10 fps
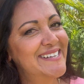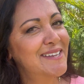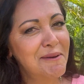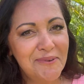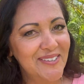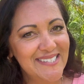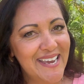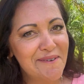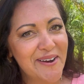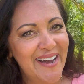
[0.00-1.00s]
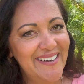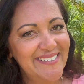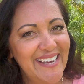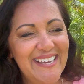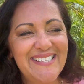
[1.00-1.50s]
pull this camera
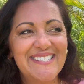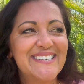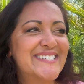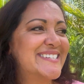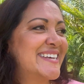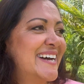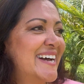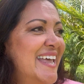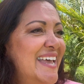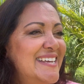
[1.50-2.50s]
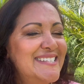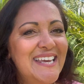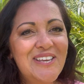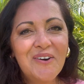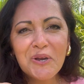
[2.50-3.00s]
out and just
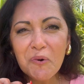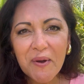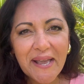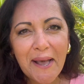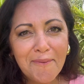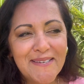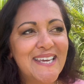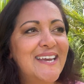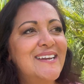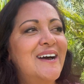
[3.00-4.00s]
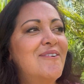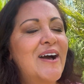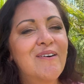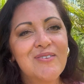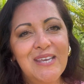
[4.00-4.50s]
take you on a quick update of
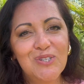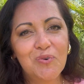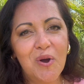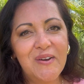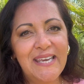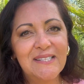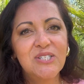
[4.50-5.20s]
how everything's growing in.